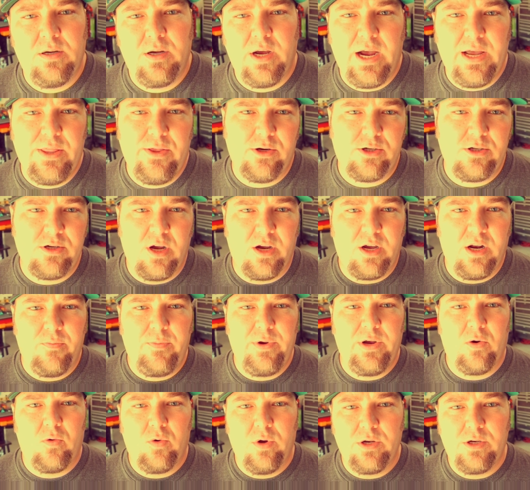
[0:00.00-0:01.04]
and there's not gonna
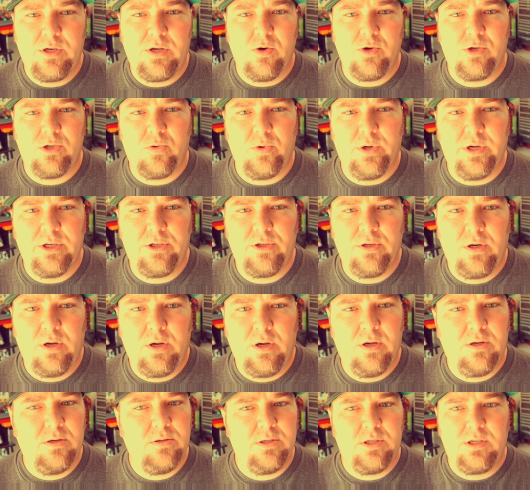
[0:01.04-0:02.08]
be a run-tow switch.
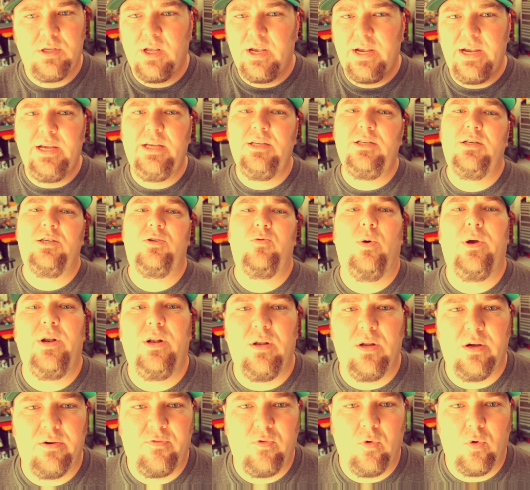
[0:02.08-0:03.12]
It's the easiest way to
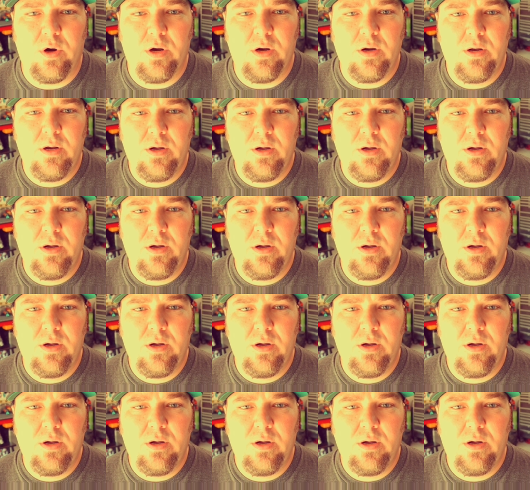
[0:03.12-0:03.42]
look for it.